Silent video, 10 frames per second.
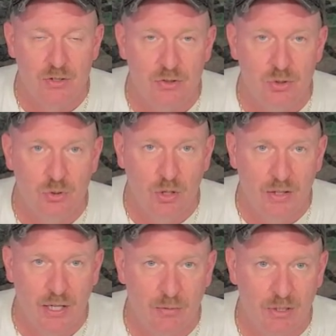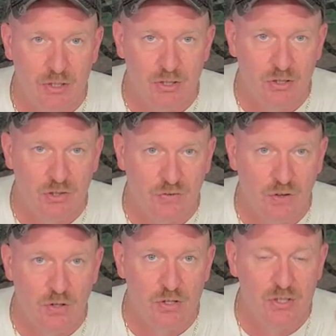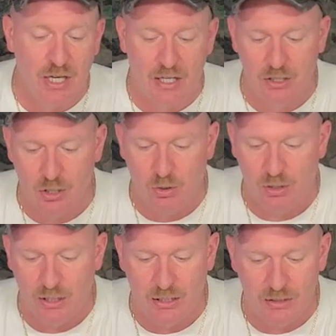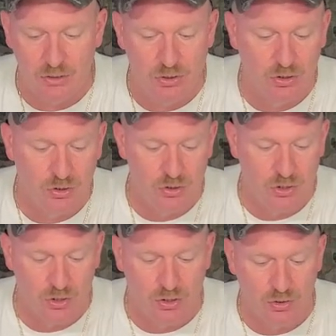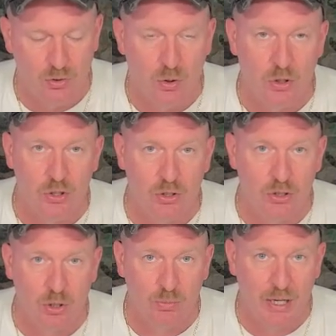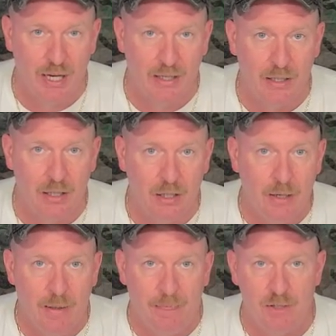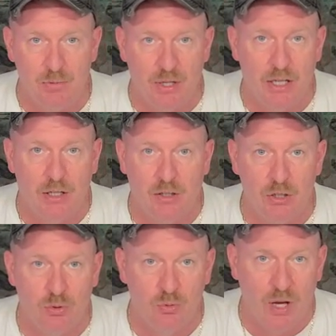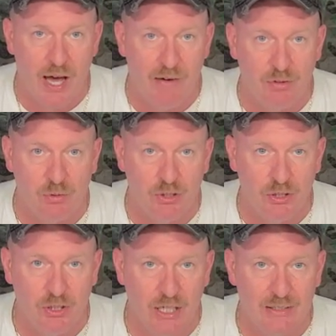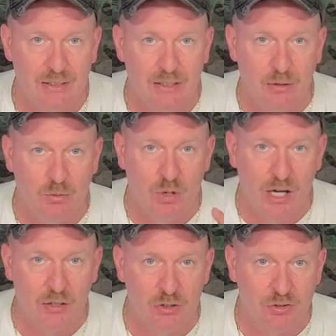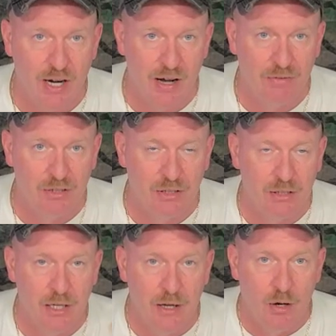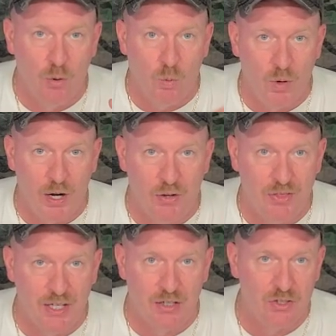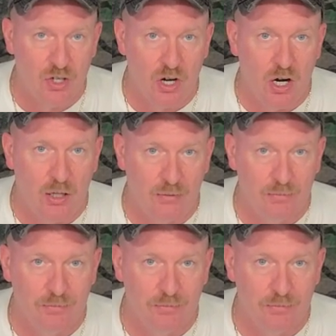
Do all that research first and note it into your journal or your notepad. This way here you have a really good idea while you're traveling where things are.